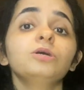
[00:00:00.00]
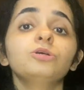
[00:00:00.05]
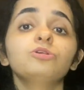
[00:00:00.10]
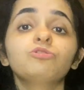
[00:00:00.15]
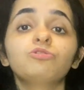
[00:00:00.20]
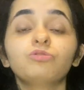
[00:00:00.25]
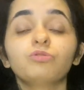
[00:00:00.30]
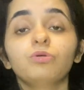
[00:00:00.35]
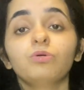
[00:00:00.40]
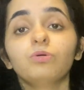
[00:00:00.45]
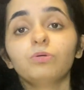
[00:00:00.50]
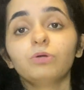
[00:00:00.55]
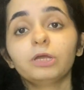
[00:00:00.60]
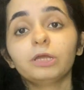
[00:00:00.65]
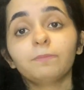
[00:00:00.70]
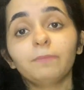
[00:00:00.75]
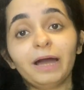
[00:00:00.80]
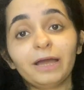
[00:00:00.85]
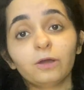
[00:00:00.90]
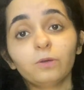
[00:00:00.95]
So
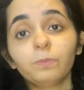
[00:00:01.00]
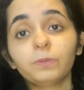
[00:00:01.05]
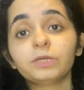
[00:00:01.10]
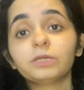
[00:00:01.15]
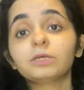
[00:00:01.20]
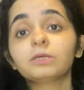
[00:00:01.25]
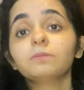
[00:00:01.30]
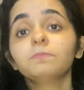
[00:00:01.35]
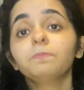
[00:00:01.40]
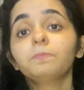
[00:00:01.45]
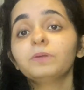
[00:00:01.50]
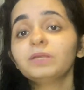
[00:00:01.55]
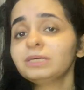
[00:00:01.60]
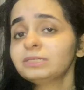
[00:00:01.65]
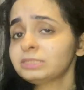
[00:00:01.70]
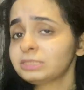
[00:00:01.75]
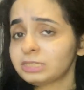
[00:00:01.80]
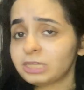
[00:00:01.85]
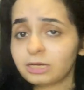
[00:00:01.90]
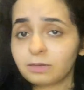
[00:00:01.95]
in my opinion,
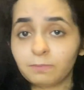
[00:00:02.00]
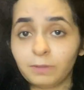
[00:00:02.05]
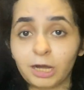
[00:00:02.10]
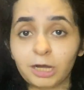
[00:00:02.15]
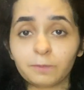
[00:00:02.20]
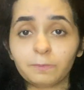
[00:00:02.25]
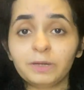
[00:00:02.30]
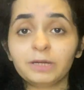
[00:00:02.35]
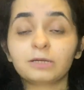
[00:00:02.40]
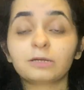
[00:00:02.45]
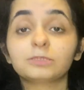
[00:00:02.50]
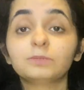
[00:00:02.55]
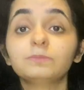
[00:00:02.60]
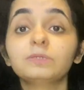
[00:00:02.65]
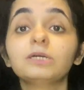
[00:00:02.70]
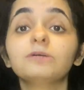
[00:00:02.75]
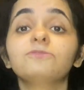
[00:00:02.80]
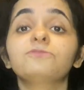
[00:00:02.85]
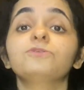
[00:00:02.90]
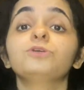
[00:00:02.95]
please take Mark Meldrum
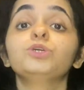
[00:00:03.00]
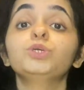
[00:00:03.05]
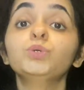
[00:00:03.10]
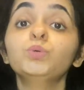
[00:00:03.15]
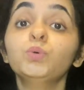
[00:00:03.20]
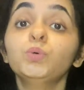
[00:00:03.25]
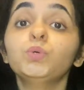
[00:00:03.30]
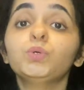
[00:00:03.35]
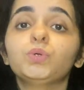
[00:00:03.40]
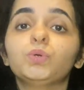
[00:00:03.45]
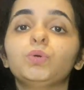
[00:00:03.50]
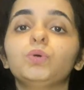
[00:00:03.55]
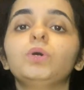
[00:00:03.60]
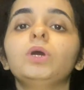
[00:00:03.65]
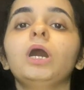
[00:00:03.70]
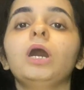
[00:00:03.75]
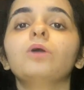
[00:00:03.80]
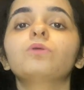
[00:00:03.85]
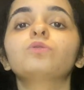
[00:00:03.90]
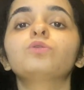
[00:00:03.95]
if you know
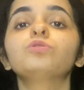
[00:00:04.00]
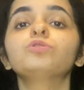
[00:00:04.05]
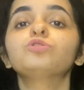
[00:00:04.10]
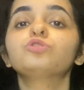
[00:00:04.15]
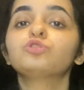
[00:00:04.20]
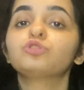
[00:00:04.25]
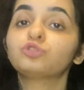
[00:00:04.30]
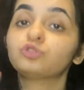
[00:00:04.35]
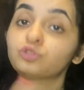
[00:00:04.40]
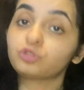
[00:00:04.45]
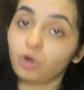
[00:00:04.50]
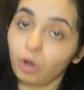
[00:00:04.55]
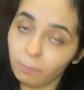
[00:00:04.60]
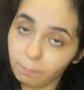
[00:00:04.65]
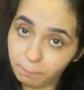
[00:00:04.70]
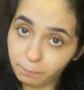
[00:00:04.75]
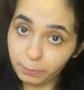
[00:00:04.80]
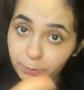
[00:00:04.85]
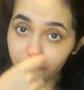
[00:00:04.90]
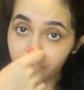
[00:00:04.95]
how to stop